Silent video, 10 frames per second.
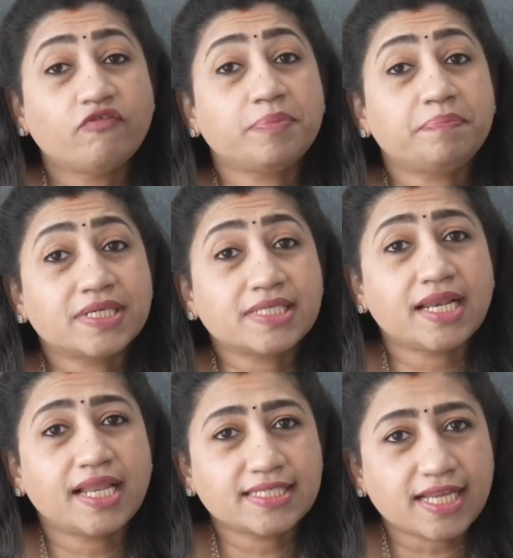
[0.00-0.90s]
for
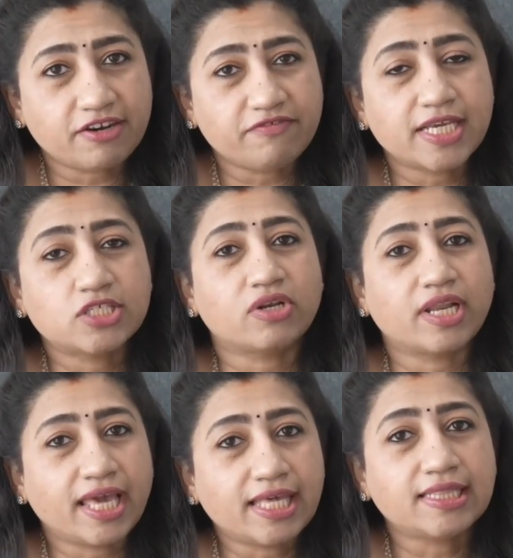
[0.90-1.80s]
personalized advice
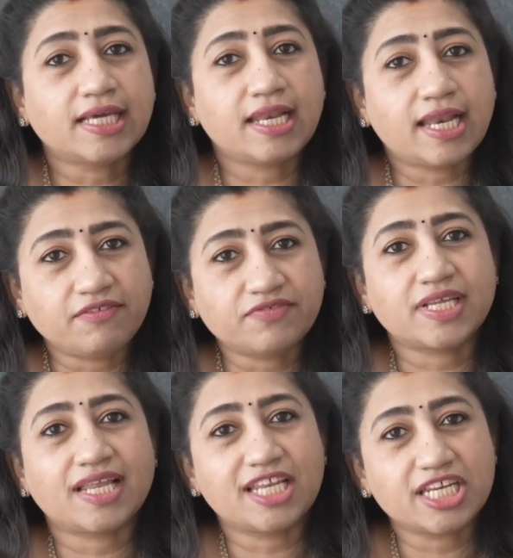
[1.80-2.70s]
on health,
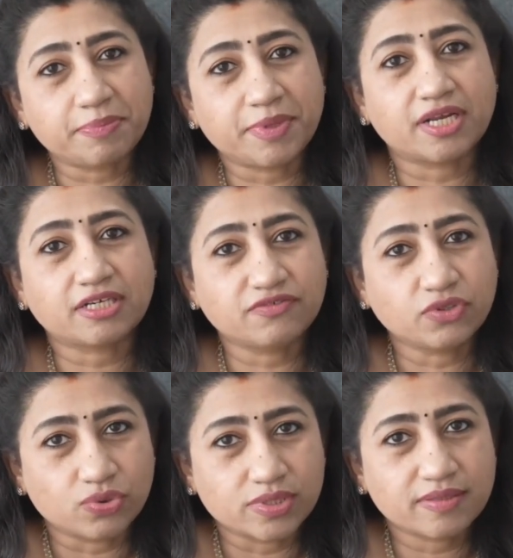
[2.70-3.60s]
lifestyle, and reproductive
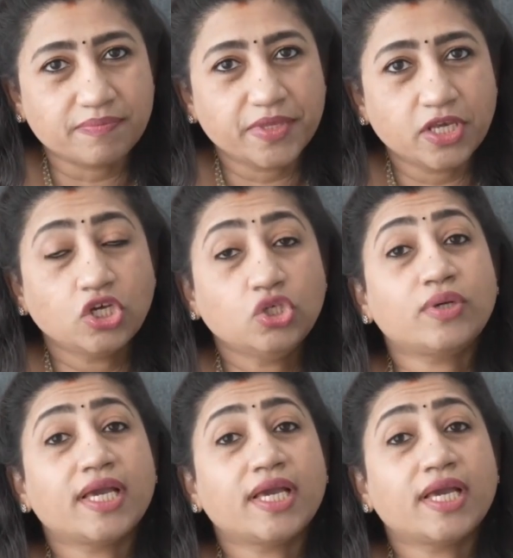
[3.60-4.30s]
goals. You